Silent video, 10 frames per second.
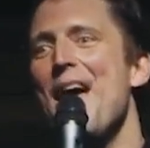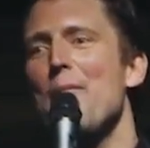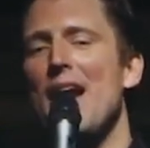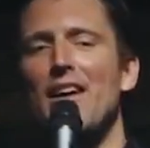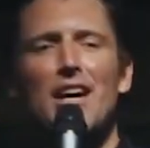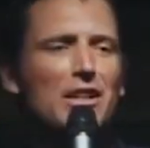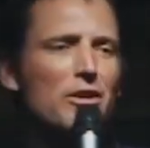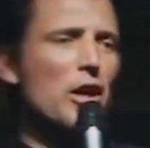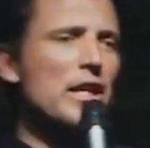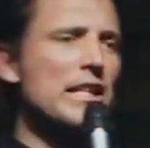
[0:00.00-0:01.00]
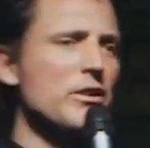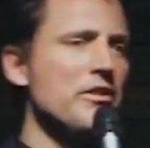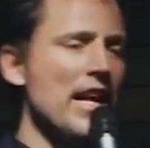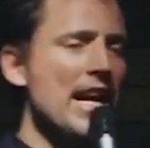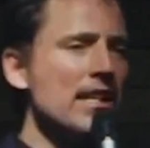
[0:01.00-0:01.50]
but I like learning new
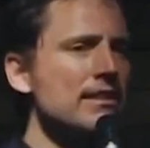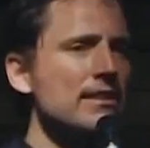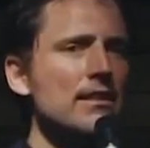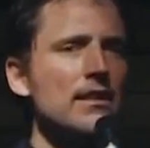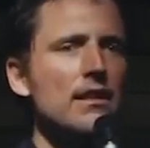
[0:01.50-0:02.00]
things.